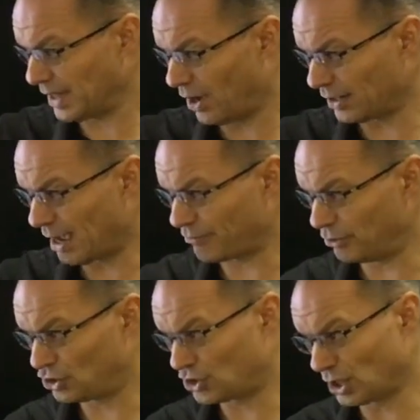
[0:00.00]
on
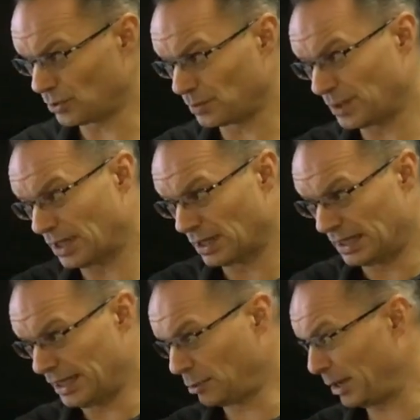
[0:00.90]
average. So a
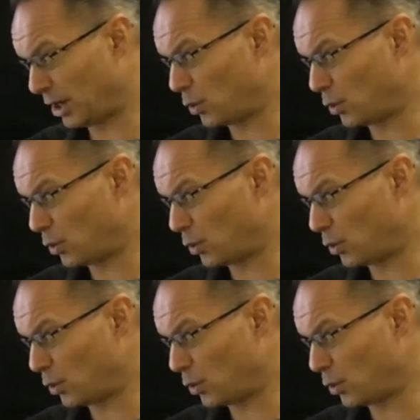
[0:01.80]
little bit